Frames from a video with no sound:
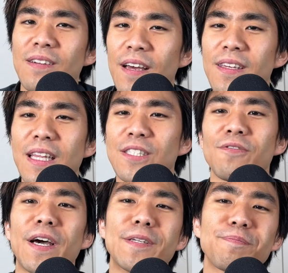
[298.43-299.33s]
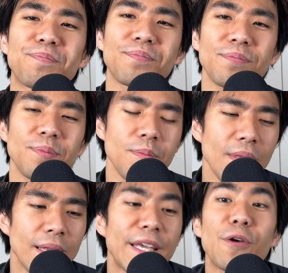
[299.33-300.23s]
think that's fine.
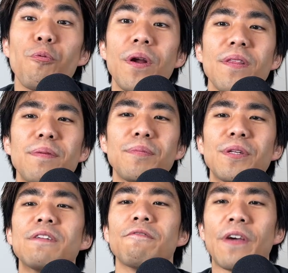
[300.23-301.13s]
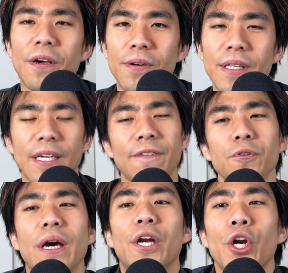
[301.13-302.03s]
In one of them, you didn't fail. If you
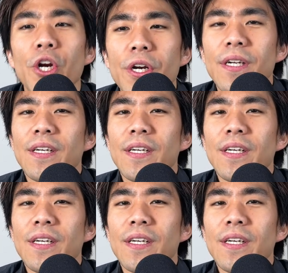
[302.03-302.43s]
got hurt,